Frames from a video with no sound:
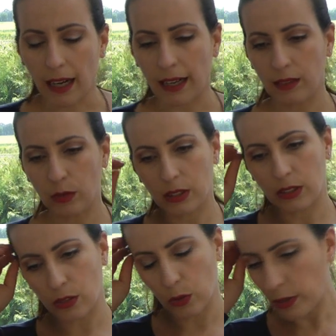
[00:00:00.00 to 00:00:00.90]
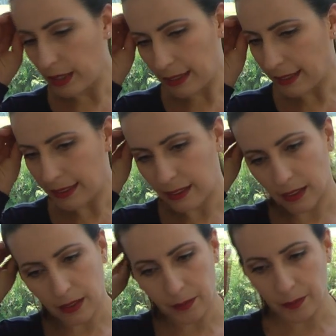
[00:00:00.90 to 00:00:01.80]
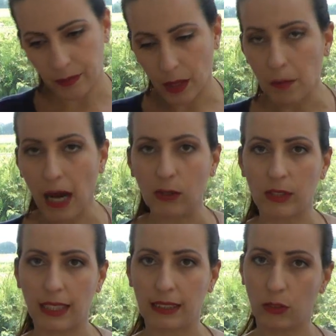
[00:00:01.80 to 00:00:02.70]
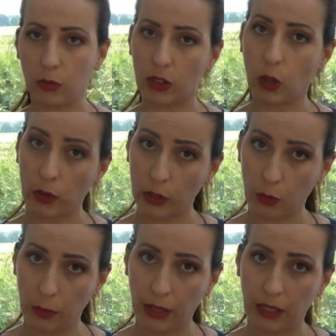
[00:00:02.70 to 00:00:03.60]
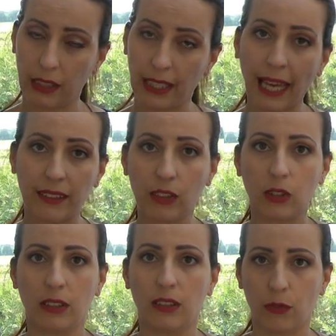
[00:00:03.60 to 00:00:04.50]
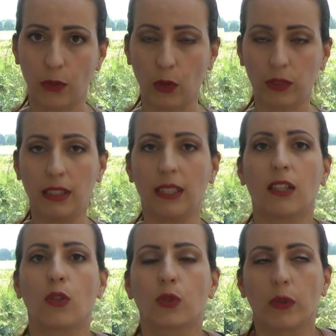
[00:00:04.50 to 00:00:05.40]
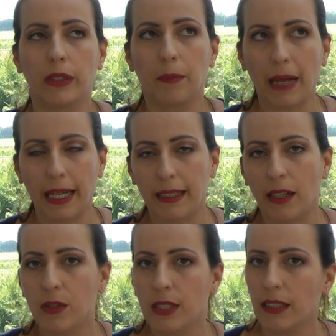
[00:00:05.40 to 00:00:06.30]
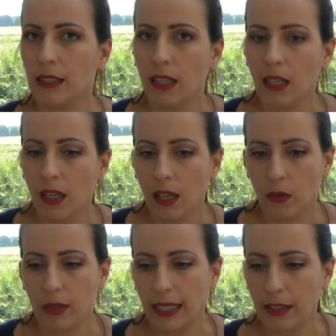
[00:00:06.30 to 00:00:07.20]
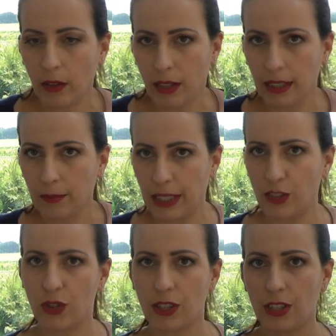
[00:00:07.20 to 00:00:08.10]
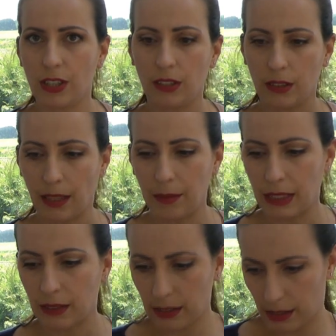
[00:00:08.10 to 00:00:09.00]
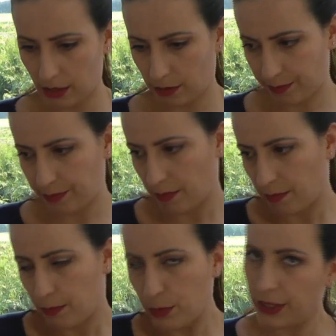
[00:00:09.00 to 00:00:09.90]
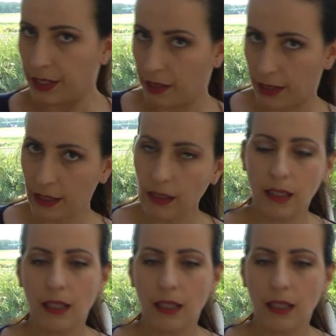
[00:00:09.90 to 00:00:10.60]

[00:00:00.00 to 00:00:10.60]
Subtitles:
I was looking at the amount that it was going to be gathered in the front here, also in the back, and I was thinking, well, I don't think my jersey, I mean, this is pretty thin,